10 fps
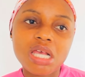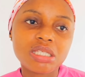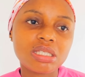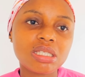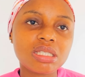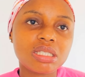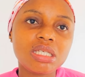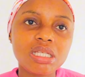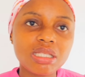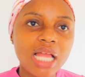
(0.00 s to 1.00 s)
since
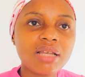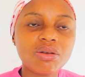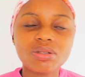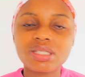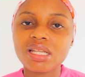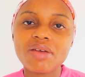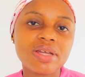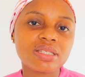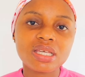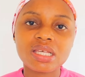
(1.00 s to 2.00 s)
the landlord started
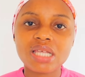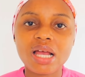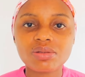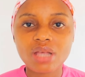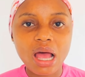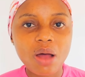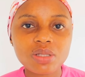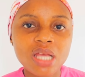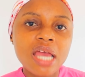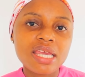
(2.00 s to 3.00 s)
renting his house
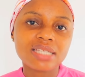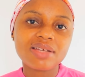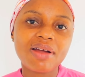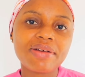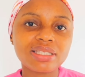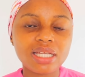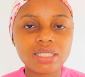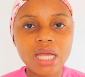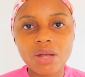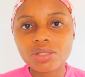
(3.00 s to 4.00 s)
out, he has never rented
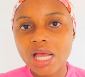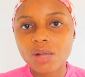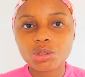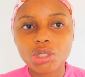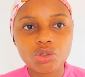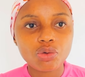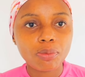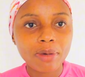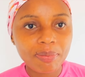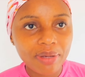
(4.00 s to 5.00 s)
the house out to a
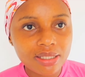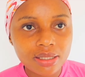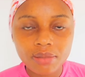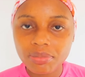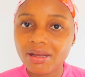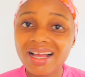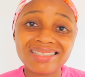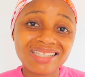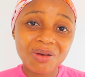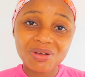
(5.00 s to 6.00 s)
Yoruba person.
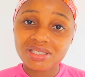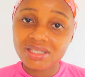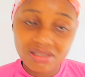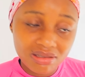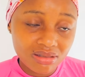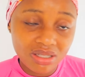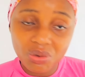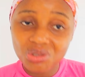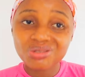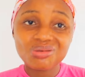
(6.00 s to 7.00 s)
And that was it. There
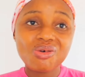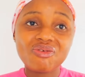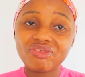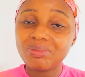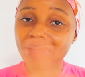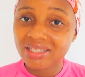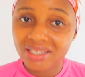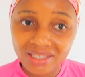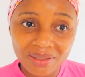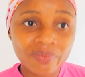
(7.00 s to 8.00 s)
was no
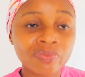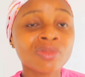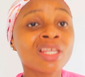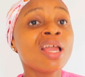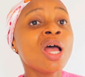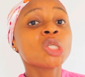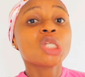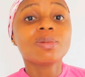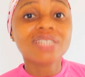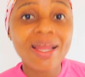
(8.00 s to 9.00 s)
feedback again.
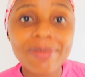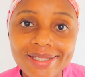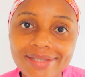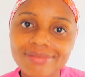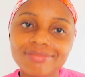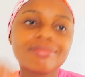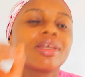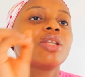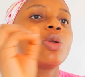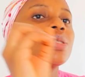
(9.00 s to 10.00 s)
Sometimes,
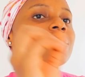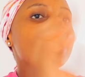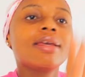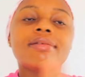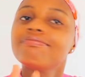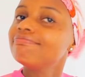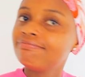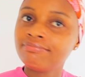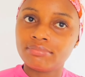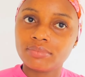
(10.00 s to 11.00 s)
they'll say,
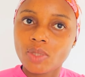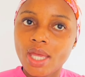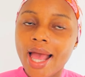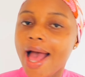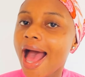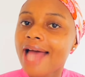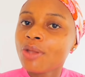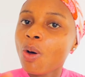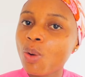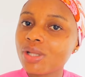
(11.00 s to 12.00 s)
I
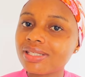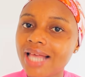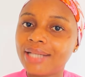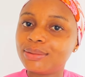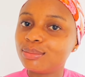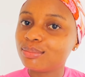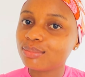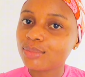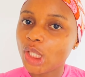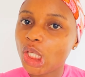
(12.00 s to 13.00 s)
don't want
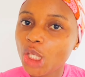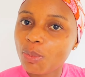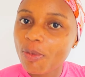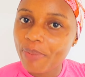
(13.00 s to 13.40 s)
an Igbo